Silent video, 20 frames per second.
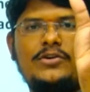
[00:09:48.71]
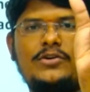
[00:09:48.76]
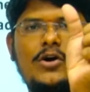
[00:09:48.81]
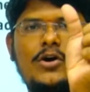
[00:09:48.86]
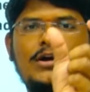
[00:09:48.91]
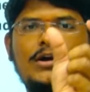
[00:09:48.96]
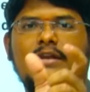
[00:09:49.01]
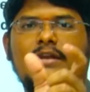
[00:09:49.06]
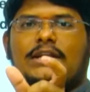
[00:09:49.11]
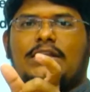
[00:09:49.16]

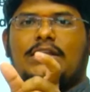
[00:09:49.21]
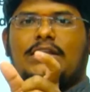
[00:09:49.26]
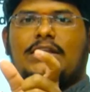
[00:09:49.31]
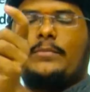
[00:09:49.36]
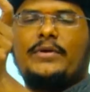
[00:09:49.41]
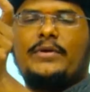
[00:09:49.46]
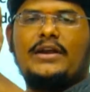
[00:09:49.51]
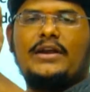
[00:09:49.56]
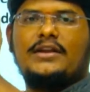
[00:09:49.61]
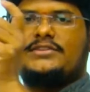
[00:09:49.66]
cognitive
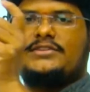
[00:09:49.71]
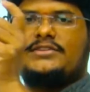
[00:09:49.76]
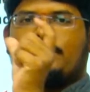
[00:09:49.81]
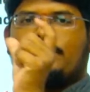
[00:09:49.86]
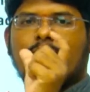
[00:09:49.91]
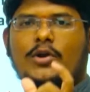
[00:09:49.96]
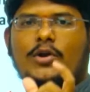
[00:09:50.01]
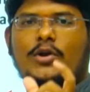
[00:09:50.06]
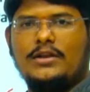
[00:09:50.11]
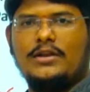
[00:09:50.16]
apprenticeship
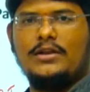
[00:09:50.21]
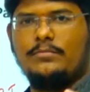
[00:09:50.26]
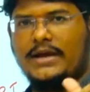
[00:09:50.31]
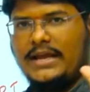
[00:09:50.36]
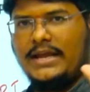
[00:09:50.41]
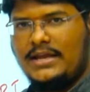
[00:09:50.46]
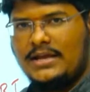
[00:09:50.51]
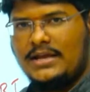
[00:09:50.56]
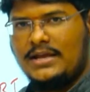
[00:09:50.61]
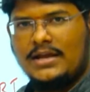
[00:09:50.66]
model
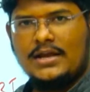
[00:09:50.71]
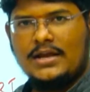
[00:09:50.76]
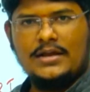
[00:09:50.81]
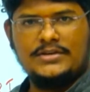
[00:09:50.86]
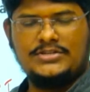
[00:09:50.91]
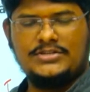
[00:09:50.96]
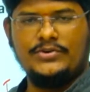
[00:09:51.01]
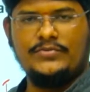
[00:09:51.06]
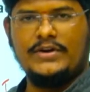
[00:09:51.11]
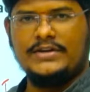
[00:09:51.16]
by
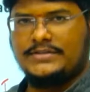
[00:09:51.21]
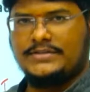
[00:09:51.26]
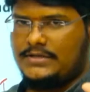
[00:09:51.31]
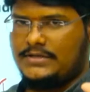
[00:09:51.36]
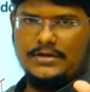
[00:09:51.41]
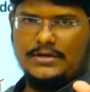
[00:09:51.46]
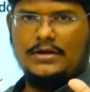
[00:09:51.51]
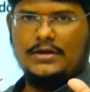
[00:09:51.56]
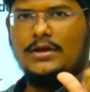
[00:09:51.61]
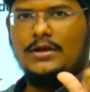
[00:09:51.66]
Shiva sir.